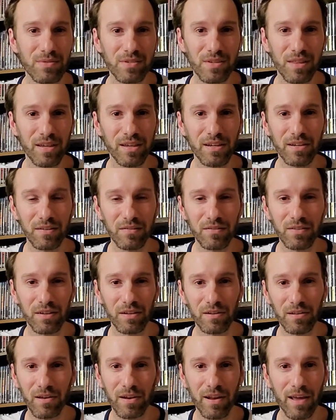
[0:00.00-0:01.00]
so they could have done
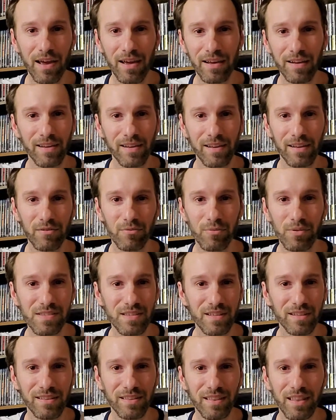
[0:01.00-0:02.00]
a lot of editing. It
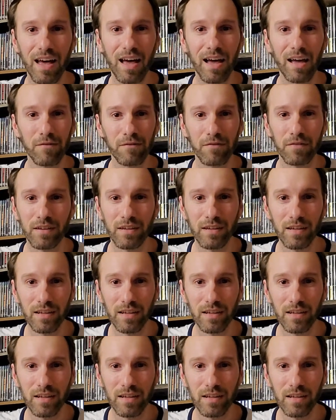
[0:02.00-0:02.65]
wasn't live.